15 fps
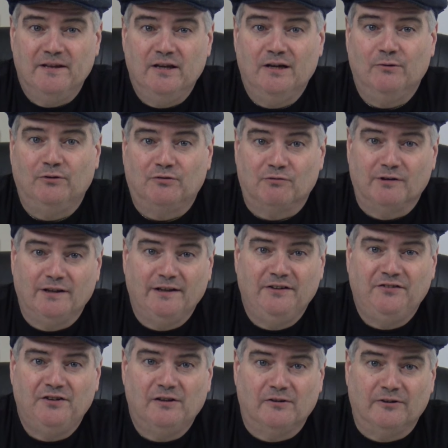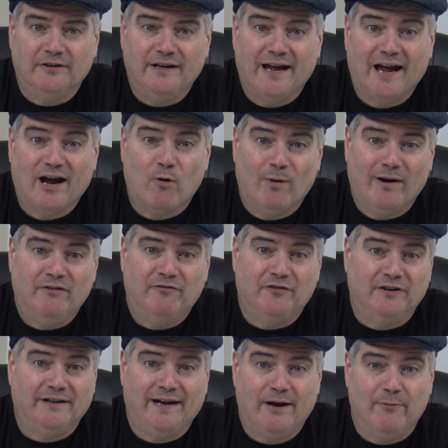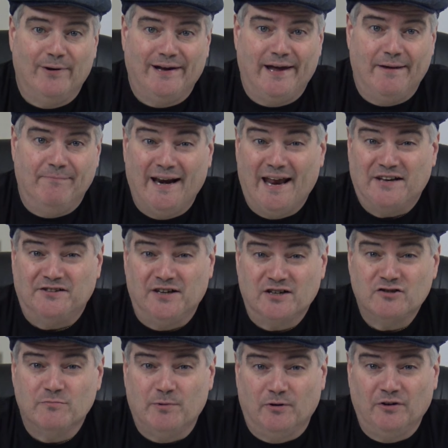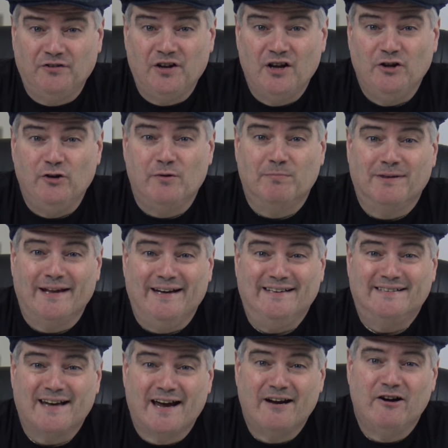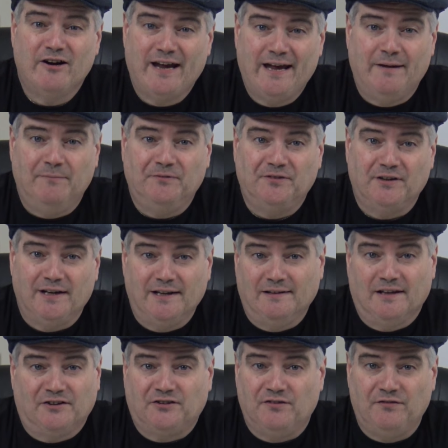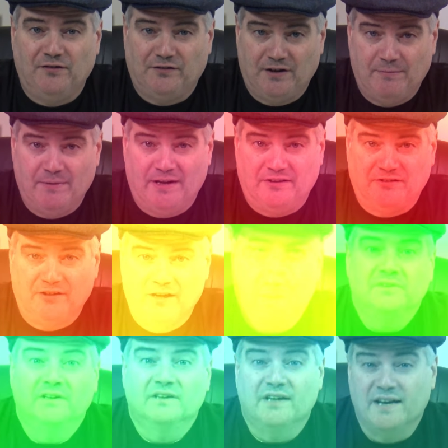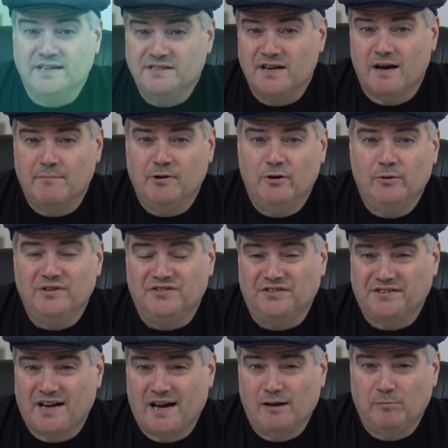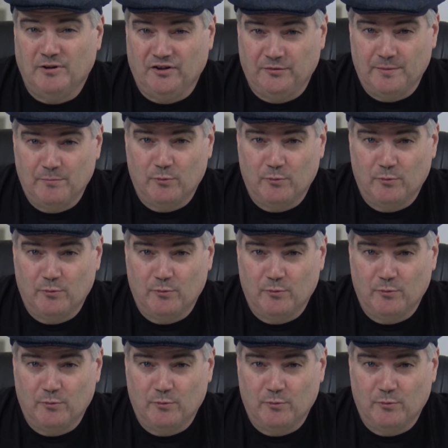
It was real easy to learn and quite a fun gateway game. And as an extra bonus, you can play entire games in less than 15 minutes. King Domino is a tile placement